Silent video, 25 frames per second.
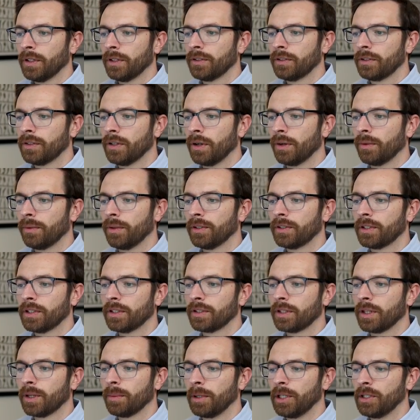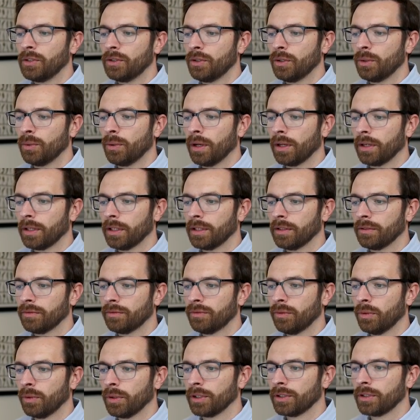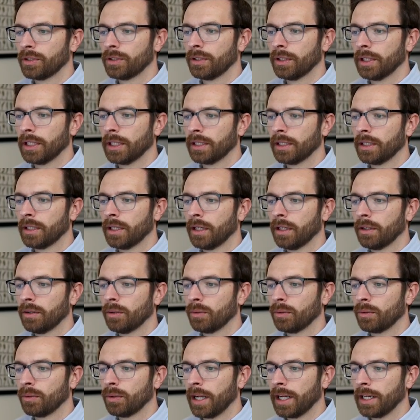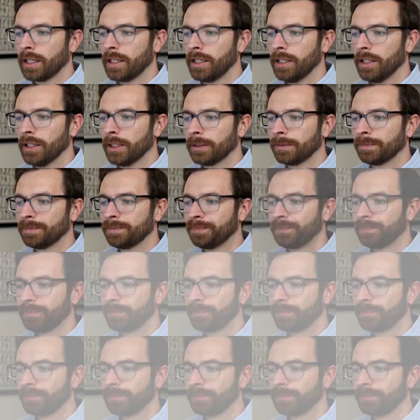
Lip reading: So this is going to be 204th Street right here.